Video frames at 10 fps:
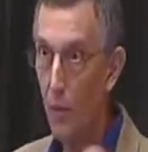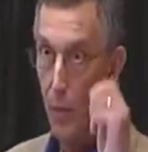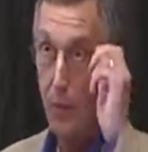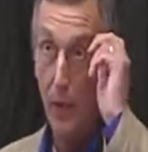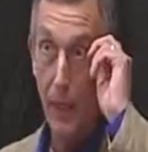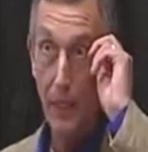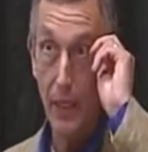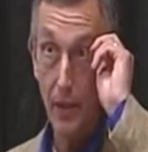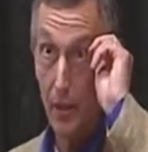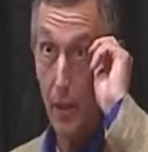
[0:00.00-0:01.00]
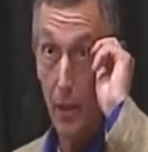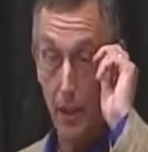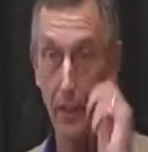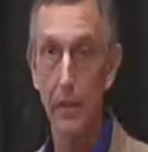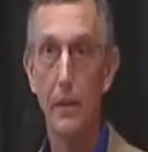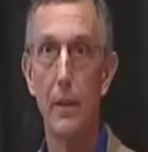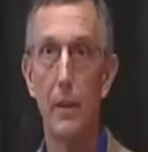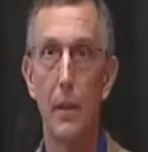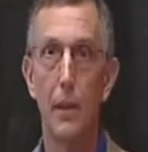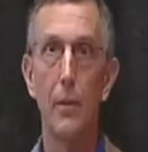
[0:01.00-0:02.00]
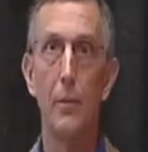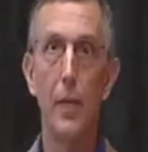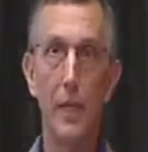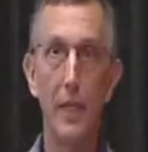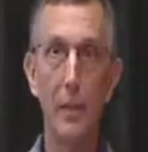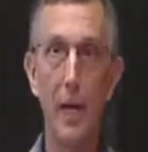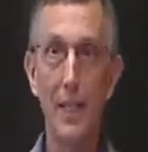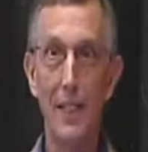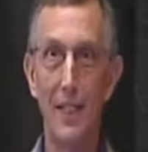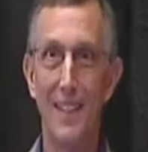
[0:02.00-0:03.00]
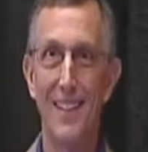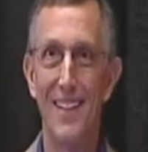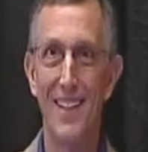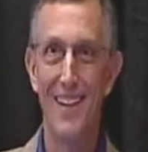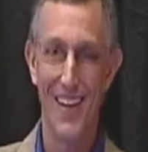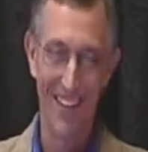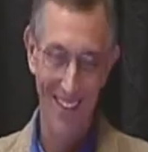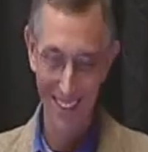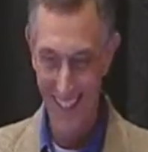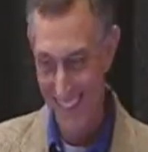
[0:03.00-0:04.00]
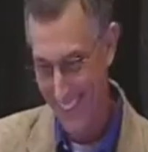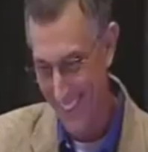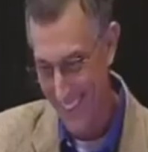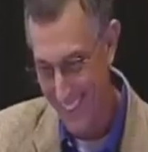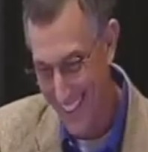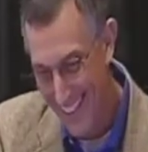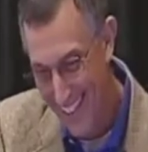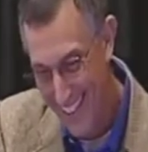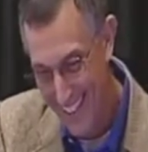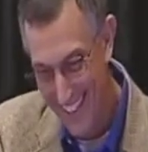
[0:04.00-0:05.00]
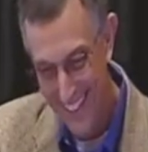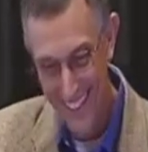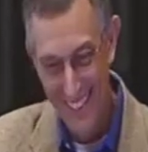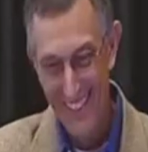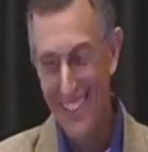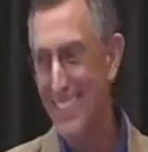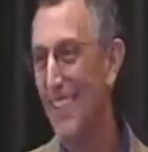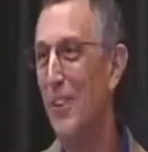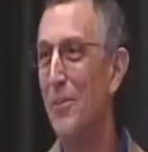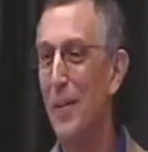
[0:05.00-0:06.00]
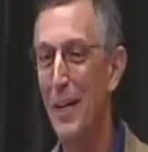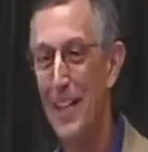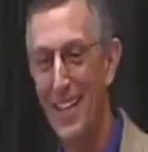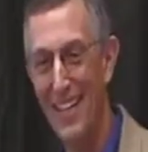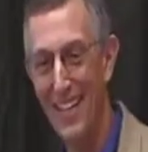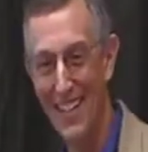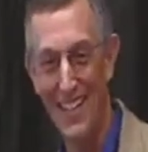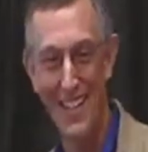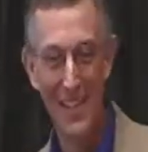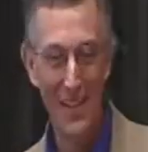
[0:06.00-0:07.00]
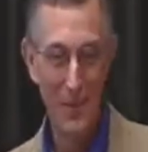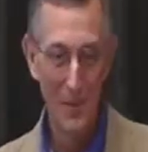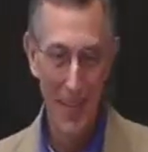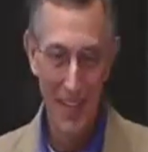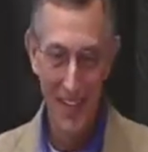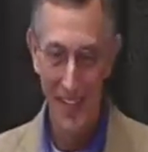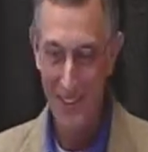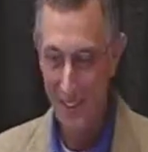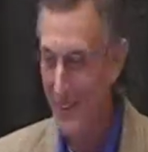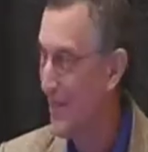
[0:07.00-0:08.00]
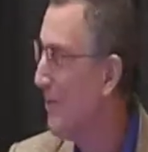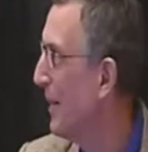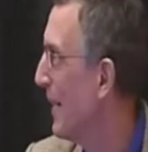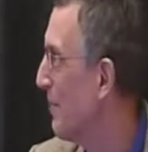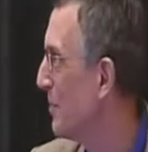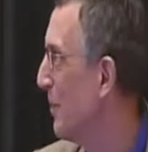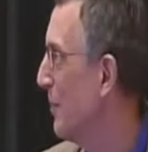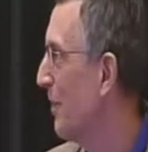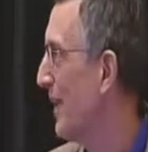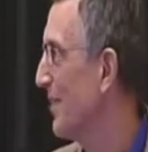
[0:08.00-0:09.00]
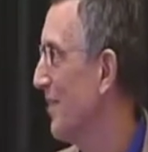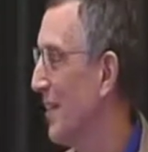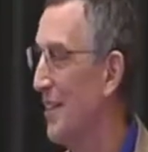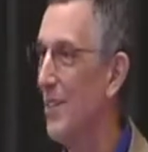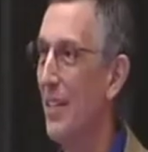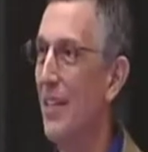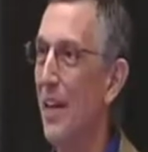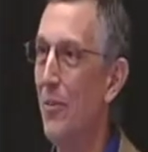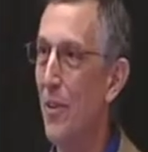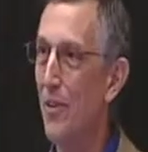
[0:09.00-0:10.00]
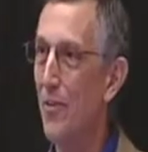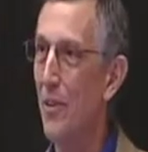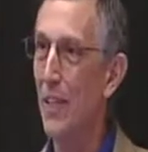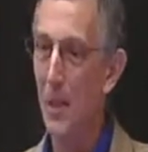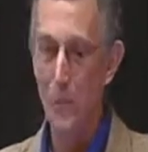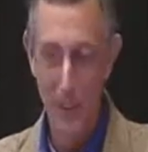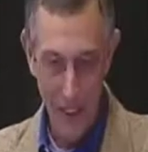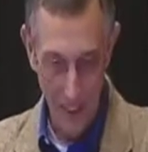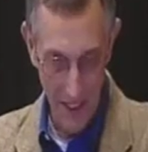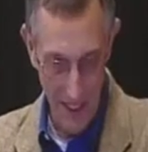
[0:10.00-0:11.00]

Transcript: we'll go ahead and get started. Are you ready in the back? Okay, good. So, as you can see, my name is Pete Baselici. I work for a company